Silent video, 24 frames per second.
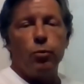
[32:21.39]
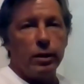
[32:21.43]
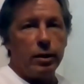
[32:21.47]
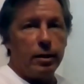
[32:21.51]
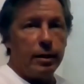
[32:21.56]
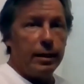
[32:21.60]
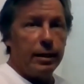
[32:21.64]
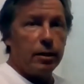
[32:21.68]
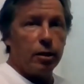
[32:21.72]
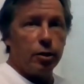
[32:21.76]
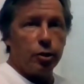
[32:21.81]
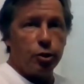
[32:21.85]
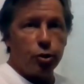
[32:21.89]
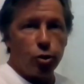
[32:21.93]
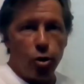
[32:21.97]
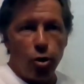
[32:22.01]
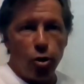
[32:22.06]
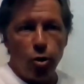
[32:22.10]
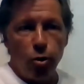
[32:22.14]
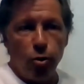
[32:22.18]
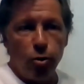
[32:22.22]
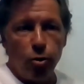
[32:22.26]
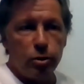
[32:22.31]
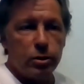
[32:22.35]
Well, you need
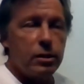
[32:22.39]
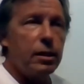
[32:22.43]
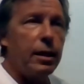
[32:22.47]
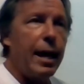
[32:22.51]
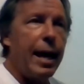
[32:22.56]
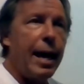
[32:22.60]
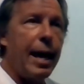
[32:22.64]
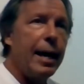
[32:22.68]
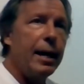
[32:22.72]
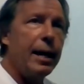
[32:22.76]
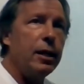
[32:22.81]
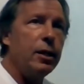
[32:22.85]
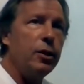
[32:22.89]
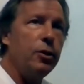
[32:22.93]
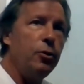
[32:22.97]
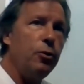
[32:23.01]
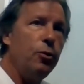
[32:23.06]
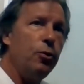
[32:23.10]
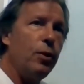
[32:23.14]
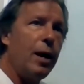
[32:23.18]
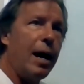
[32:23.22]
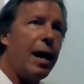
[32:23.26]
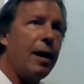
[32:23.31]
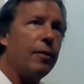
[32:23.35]
controls, and
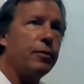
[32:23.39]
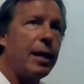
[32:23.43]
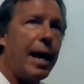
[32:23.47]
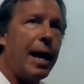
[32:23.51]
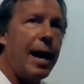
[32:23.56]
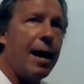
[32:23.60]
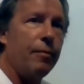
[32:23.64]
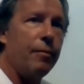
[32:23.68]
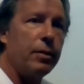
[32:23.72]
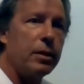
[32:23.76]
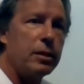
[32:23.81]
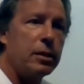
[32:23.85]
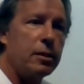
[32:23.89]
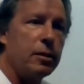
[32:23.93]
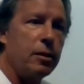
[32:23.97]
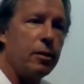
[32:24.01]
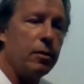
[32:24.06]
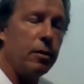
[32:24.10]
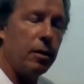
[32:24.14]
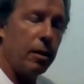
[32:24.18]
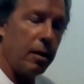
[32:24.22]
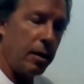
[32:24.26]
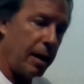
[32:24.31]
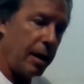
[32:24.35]
you have to have its
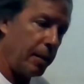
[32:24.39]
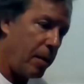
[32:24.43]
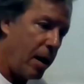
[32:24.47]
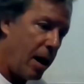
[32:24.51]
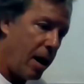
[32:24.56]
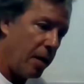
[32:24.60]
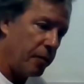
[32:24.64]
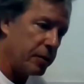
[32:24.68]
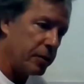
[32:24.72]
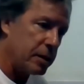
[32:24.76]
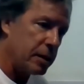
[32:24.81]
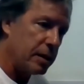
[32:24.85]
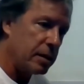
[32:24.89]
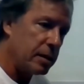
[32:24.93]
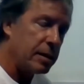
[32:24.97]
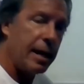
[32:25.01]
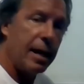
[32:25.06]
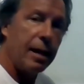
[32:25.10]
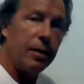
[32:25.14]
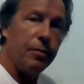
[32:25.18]
hypothesis,